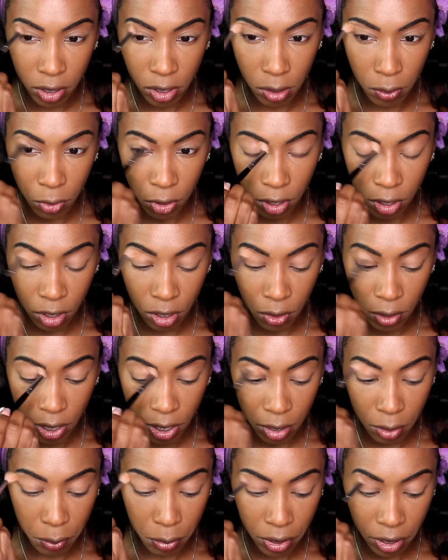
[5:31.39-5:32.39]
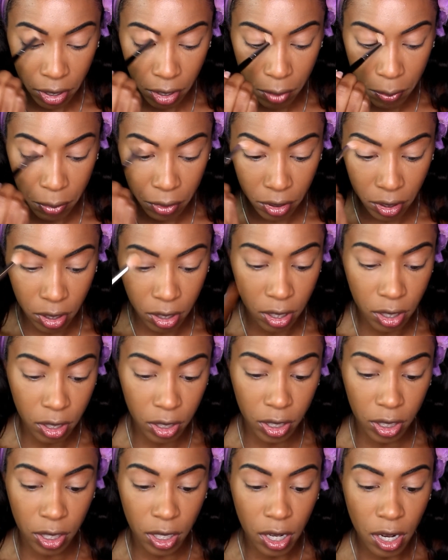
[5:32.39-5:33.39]
so I'm going to go ahead and pick up the
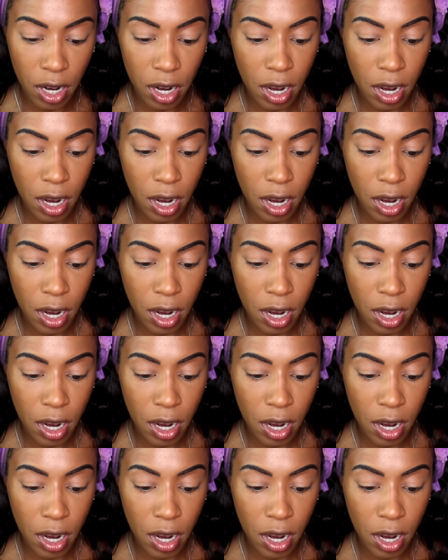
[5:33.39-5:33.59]
color